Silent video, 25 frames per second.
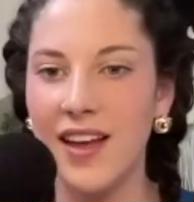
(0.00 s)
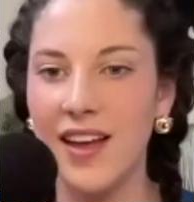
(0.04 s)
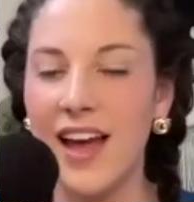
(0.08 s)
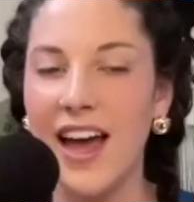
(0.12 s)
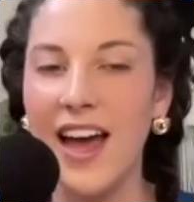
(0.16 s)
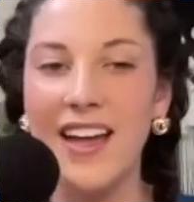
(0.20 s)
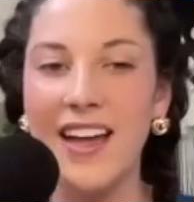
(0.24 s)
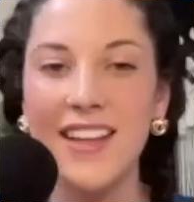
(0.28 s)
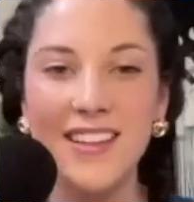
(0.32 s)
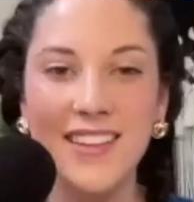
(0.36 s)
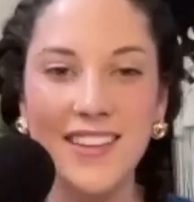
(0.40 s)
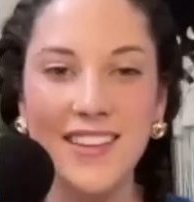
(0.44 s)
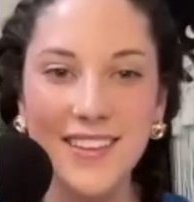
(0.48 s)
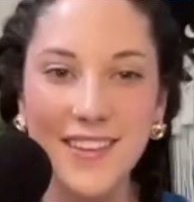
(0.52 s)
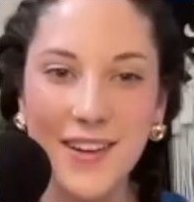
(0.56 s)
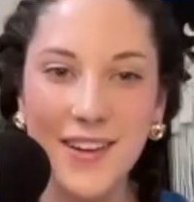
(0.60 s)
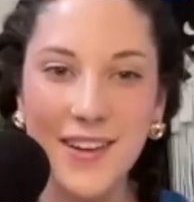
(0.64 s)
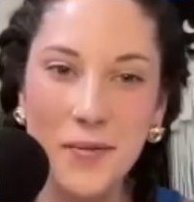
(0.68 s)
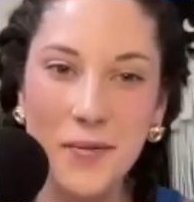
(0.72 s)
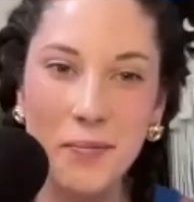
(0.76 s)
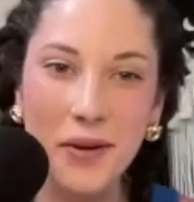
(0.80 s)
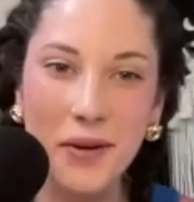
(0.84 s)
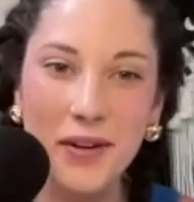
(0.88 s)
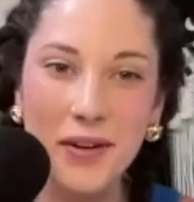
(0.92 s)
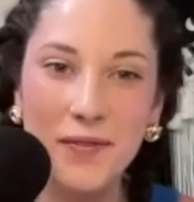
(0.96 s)
Hello,
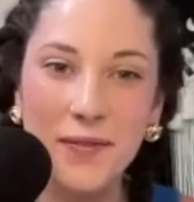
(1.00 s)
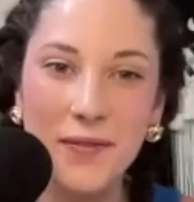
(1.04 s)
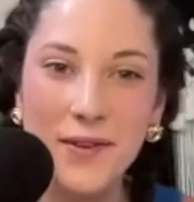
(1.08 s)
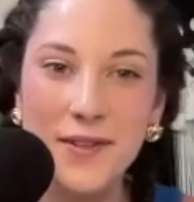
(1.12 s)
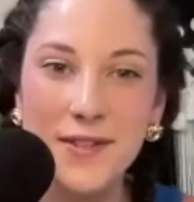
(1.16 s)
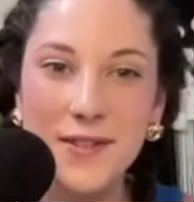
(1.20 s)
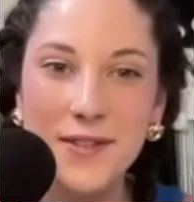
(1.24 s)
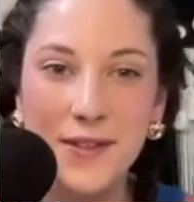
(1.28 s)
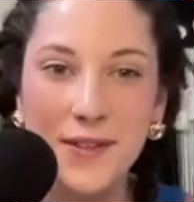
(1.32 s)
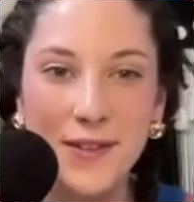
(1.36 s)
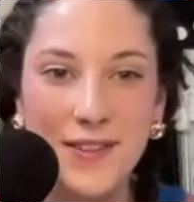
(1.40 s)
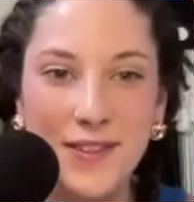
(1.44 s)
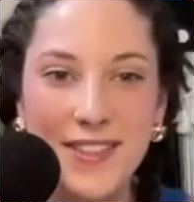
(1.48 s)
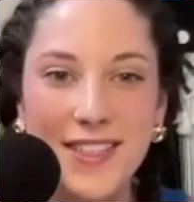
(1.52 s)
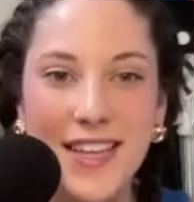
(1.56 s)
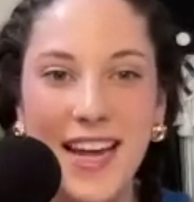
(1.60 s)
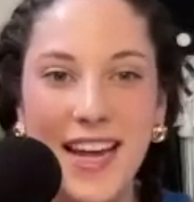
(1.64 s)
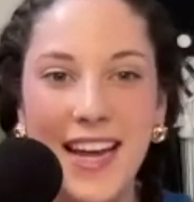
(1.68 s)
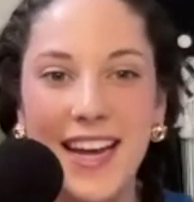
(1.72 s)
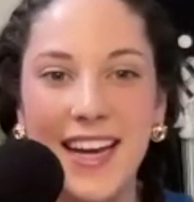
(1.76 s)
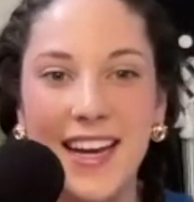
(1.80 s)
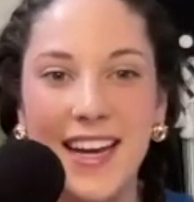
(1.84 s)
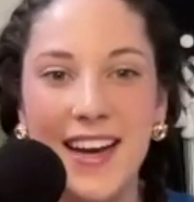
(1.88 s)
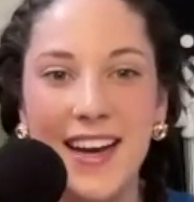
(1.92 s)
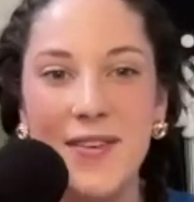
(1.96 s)
beautiful souls,
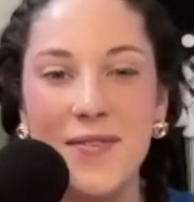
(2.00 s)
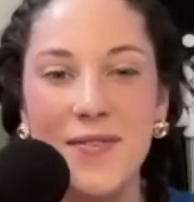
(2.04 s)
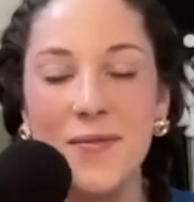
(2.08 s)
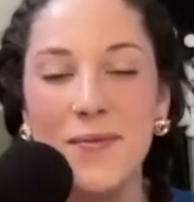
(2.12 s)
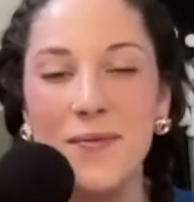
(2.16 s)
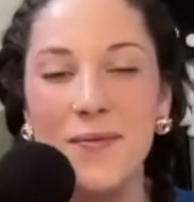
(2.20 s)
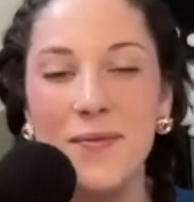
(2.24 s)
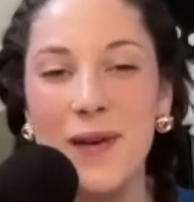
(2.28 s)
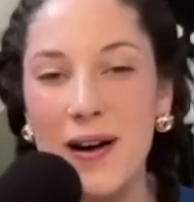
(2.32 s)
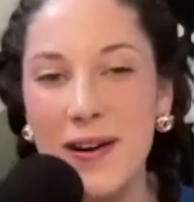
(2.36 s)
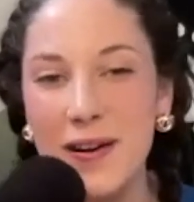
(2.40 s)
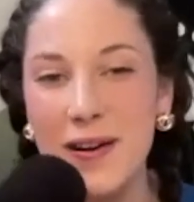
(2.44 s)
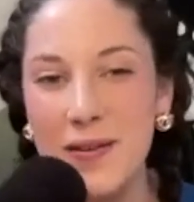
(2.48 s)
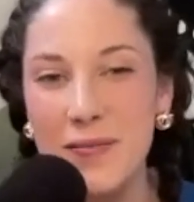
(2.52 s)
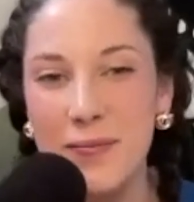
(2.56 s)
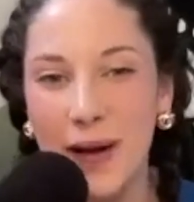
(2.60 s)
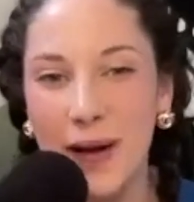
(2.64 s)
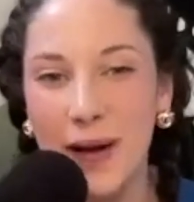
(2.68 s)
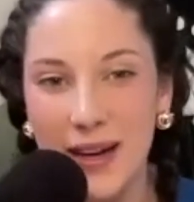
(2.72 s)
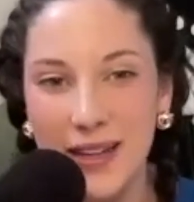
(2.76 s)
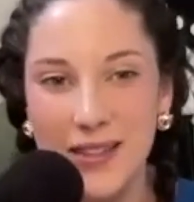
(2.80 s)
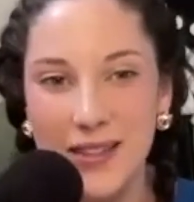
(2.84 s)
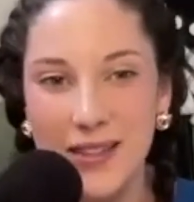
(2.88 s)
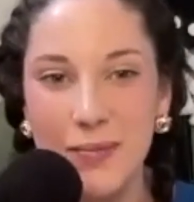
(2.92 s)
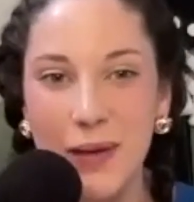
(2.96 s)
and welcome
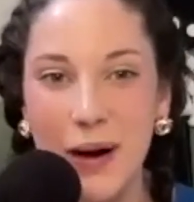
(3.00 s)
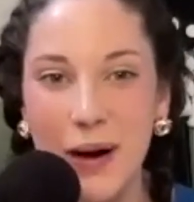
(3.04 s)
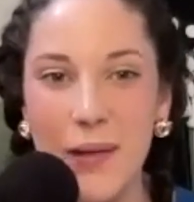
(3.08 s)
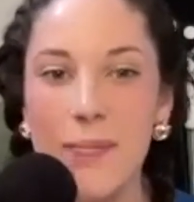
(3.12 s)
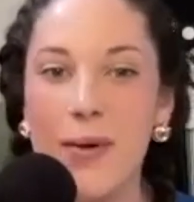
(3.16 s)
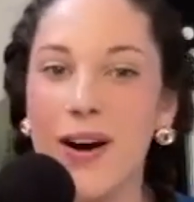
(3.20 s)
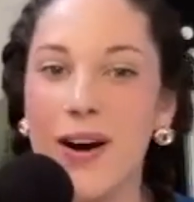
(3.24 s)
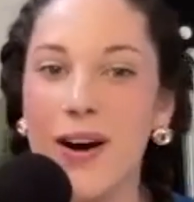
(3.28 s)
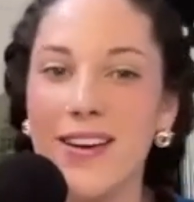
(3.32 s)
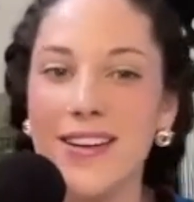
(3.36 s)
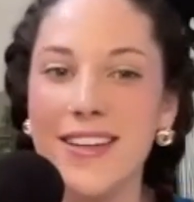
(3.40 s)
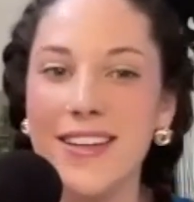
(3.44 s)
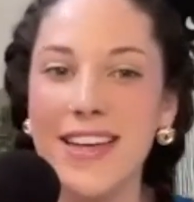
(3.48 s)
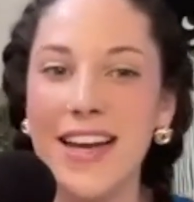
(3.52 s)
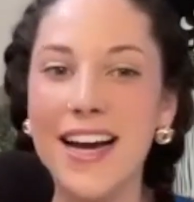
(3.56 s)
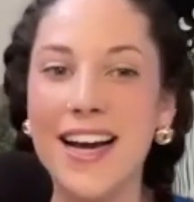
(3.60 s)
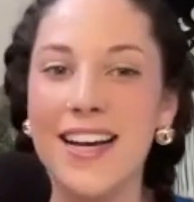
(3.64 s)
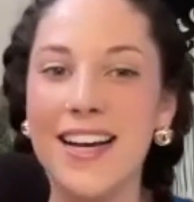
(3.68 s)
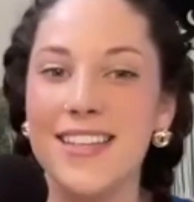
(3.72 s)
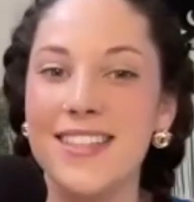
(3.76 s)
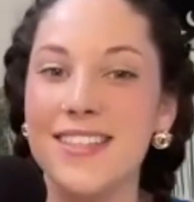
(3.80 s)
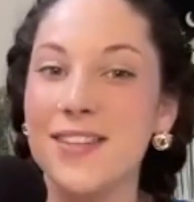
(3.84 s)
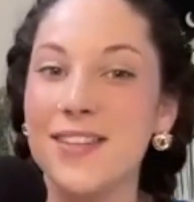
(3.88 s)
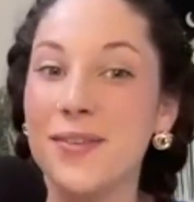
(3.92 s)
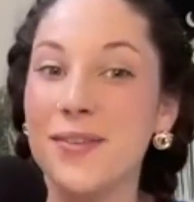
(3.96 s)
back to my
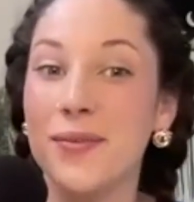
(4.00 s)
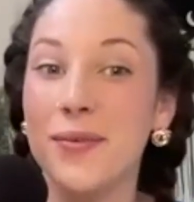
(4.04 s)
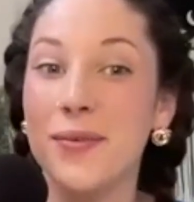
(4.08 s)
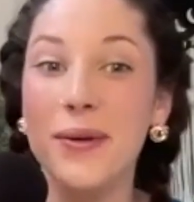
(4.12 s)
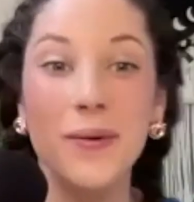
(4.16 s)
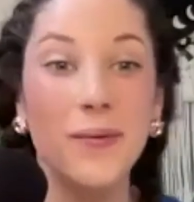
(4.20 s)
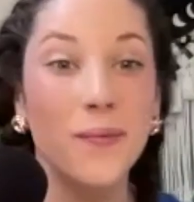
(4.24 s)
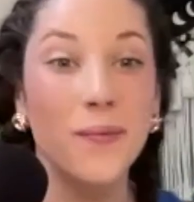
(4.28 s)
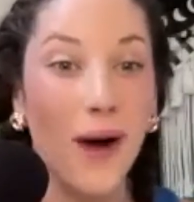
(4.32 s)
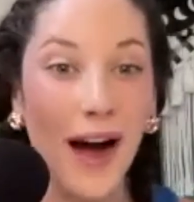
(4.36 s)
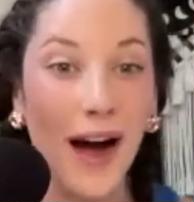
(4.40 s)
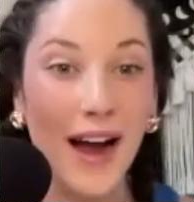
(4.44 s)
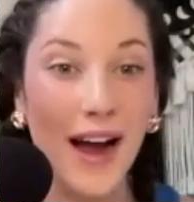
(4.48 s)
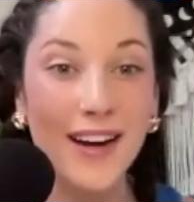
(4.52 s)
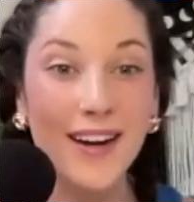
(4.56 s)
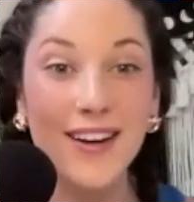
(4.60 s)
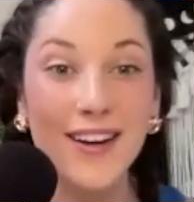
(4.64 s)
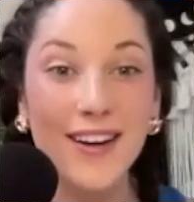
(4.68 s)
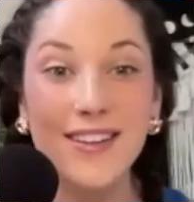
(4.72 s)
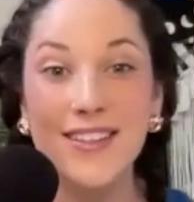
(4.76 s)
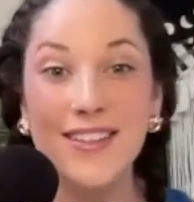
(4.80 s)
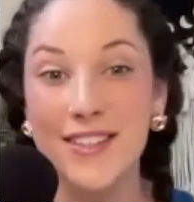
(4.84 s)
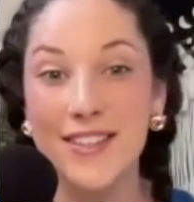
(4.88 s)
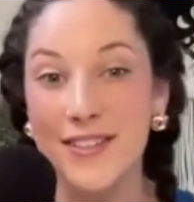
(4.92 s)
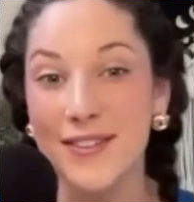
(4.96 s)
podcast,
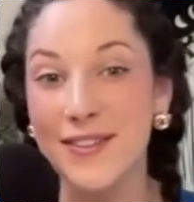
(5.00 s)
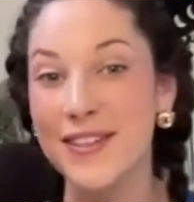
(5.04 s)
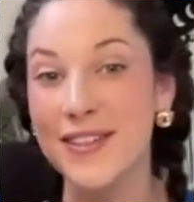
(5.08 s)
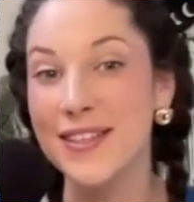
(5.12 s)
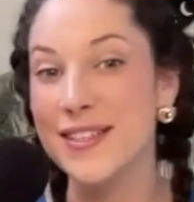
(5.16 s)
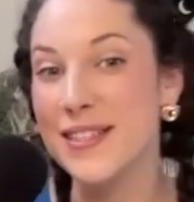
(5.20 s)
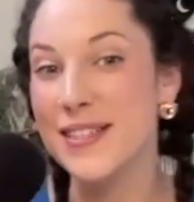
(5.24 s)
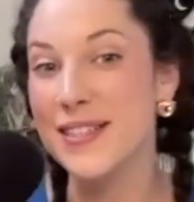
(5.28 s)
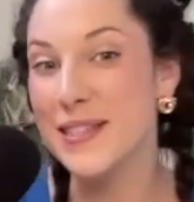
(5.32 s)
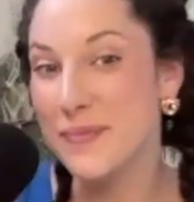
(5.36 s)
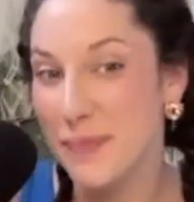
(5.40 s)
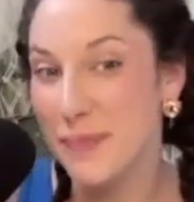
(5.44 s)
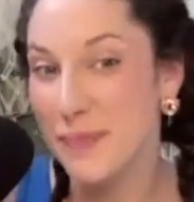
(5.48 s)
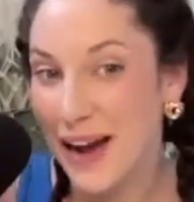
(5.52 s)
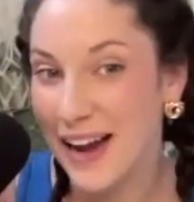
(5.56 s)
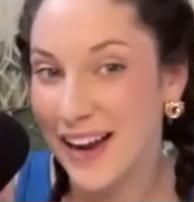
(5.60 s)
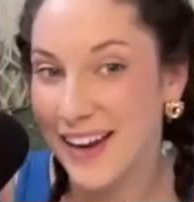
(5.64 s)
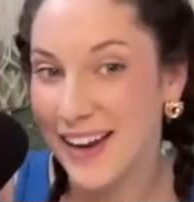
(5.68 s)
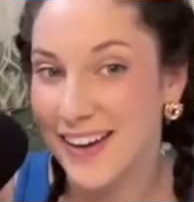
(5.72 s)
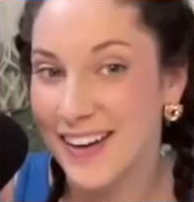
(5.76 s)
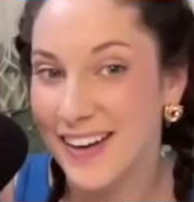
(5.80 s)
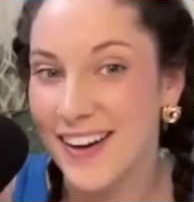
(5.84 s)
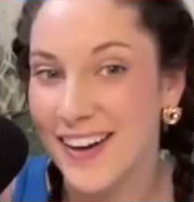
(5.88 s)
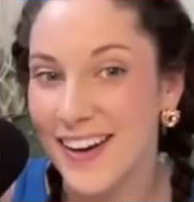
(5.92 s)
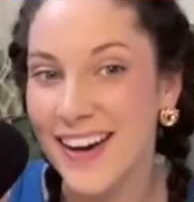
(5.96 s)
Rewire to
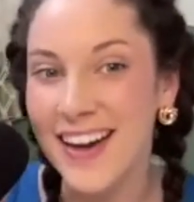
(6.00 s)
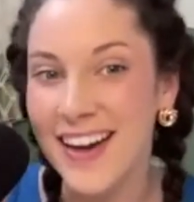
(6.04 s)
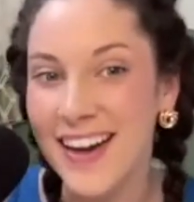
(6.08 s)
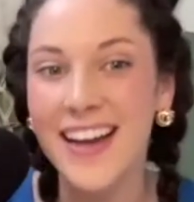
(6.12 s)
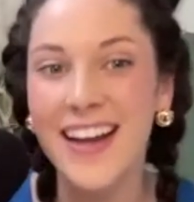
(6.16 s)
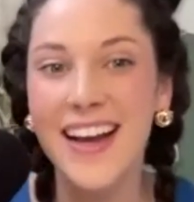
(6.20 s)
Inspire.